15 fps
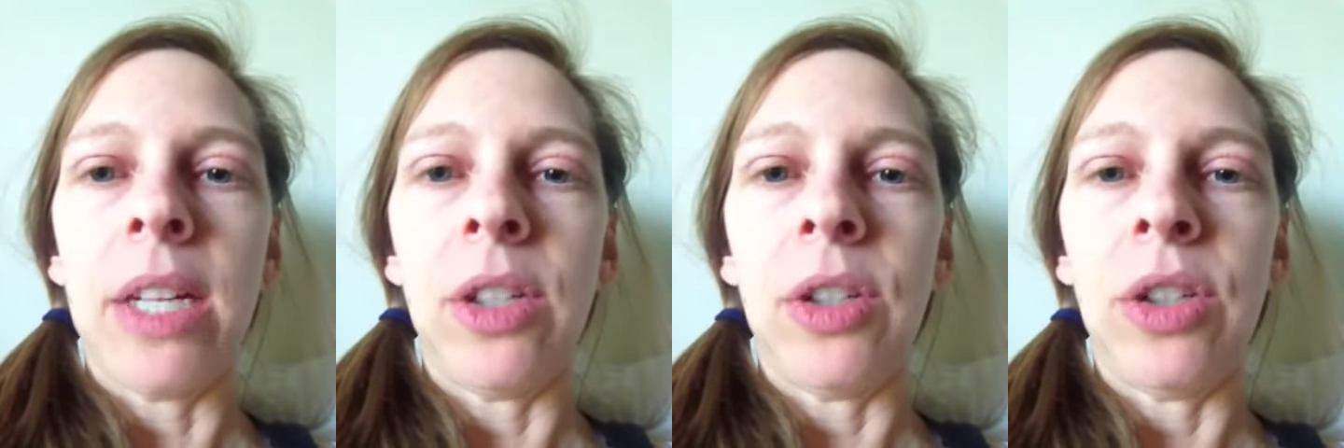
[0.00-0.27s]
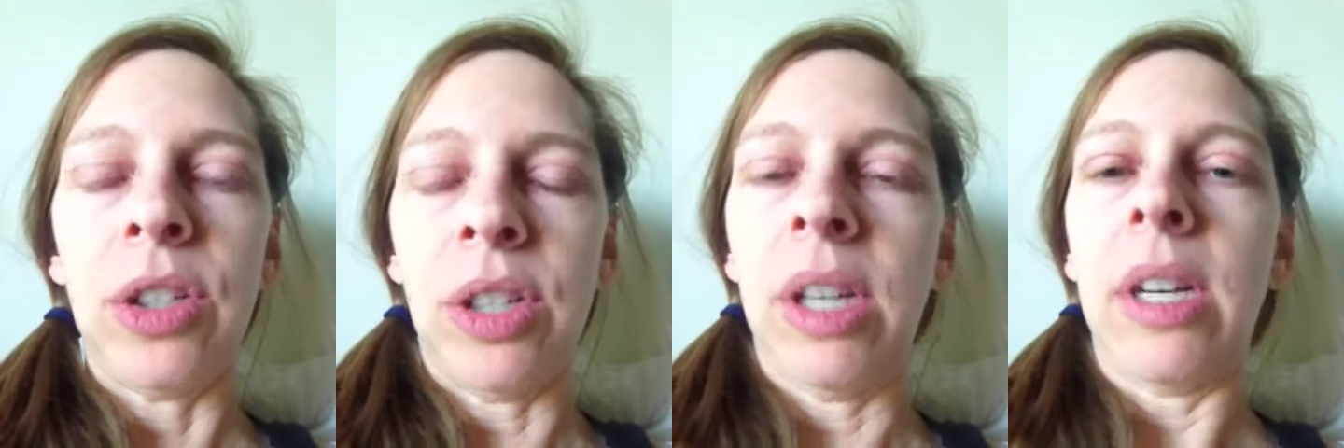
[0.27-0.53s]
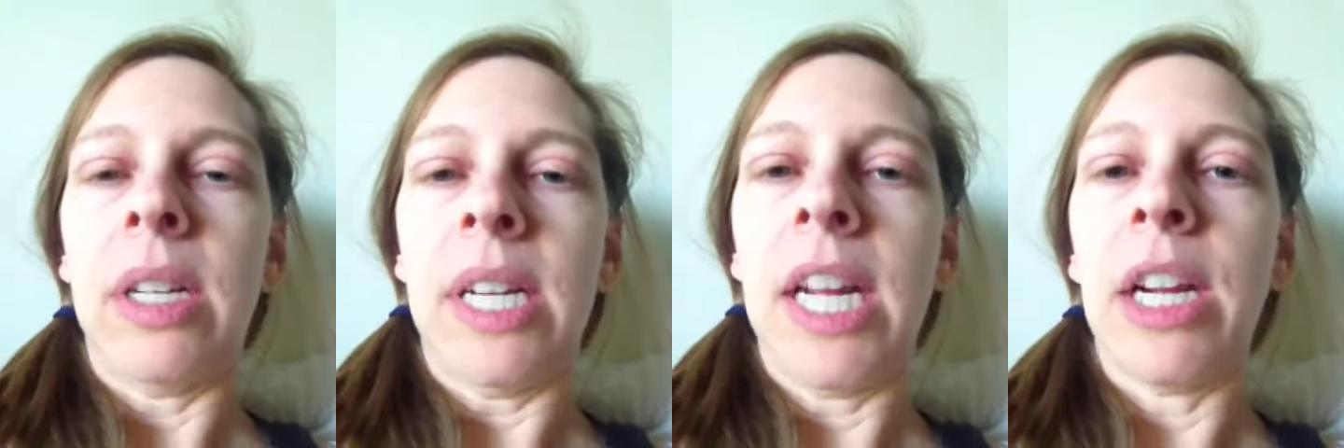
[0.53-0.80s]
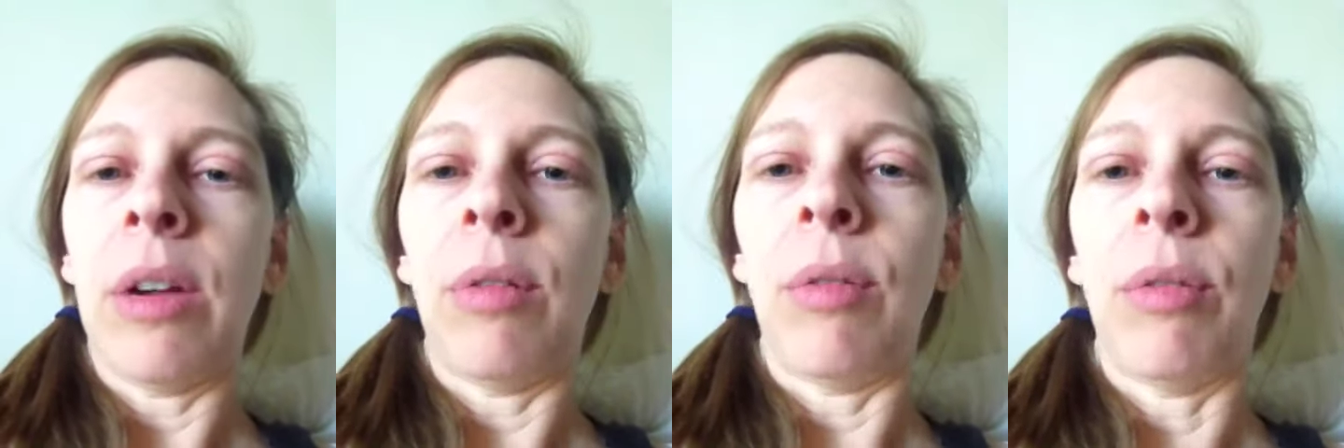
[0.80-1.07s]
It's just gonna
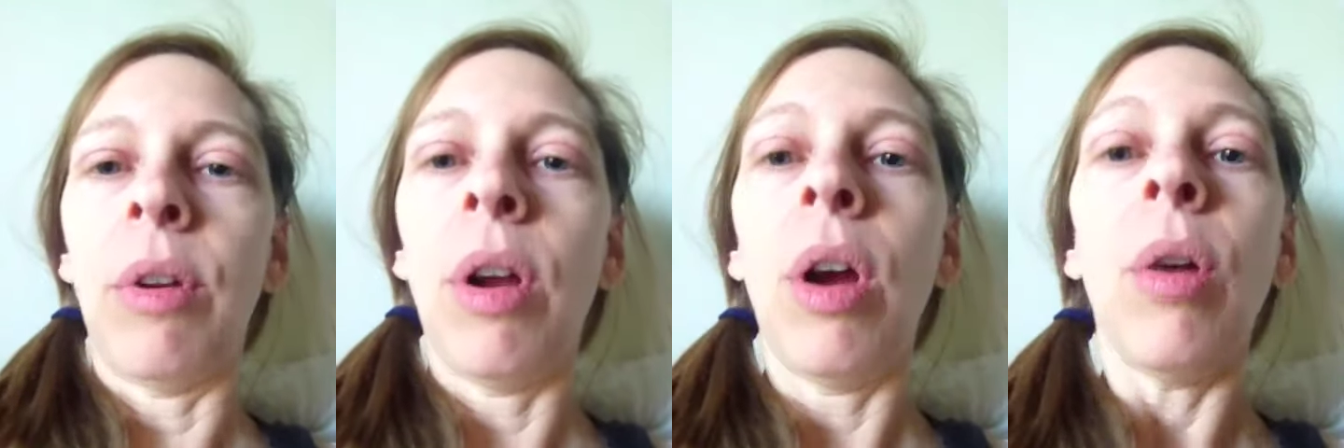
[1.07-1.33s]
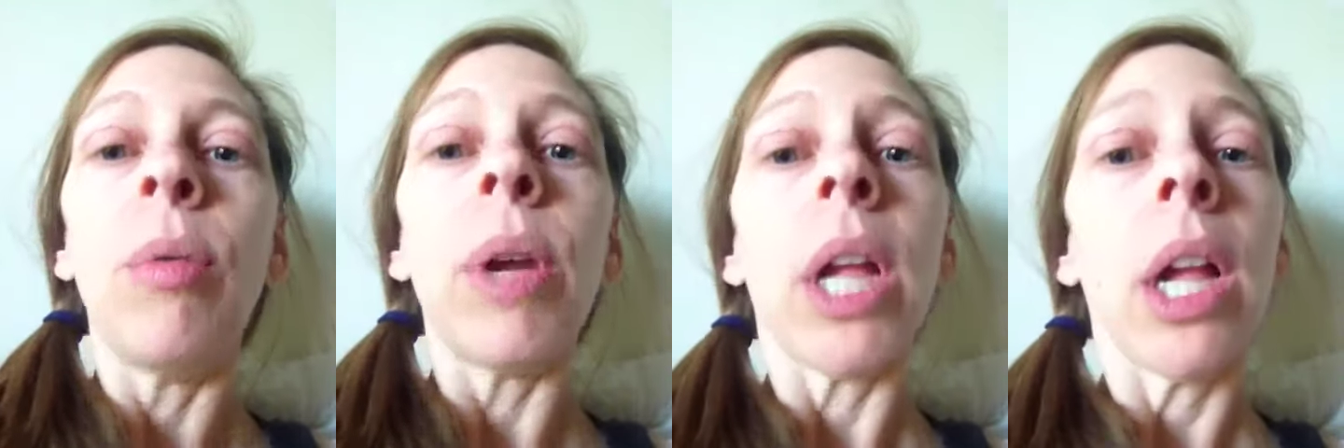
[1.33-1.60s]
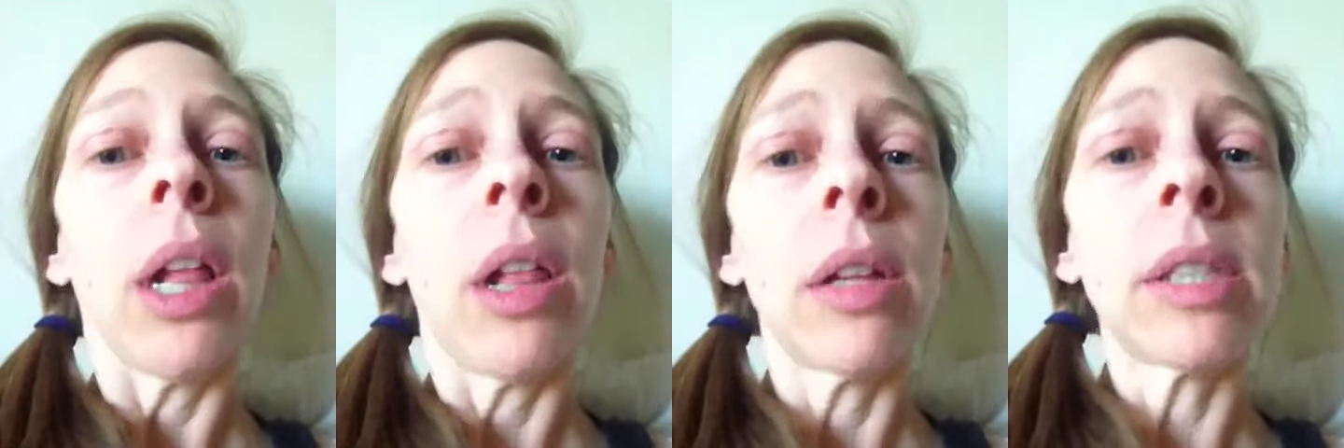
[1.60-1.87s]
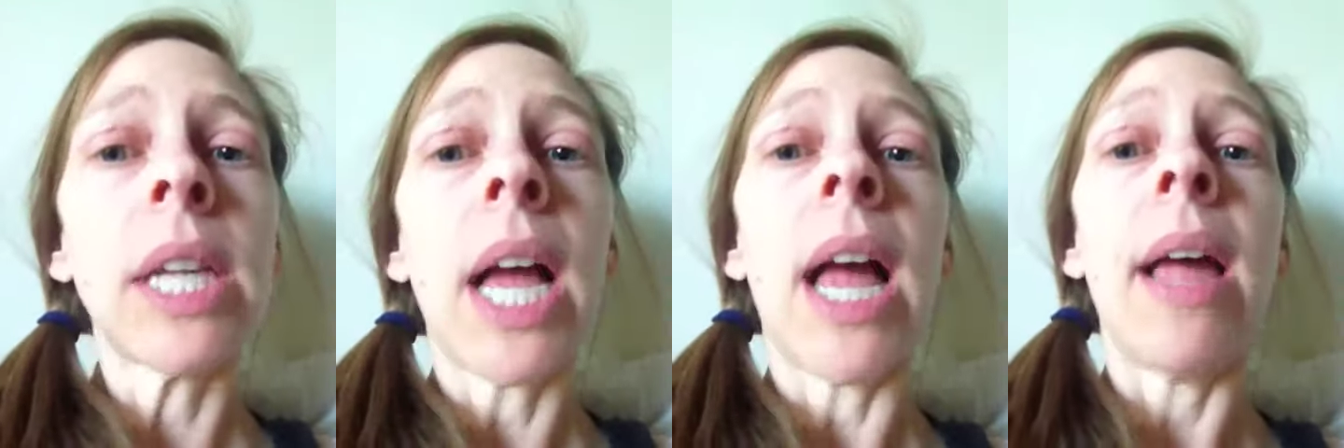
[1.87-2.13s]
take a, a really
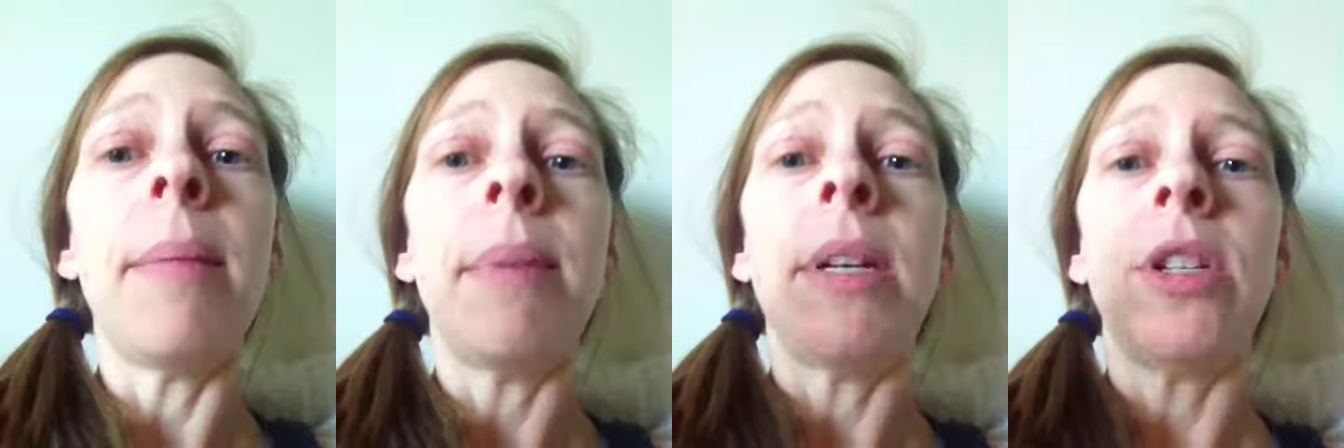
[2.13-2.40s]
long time.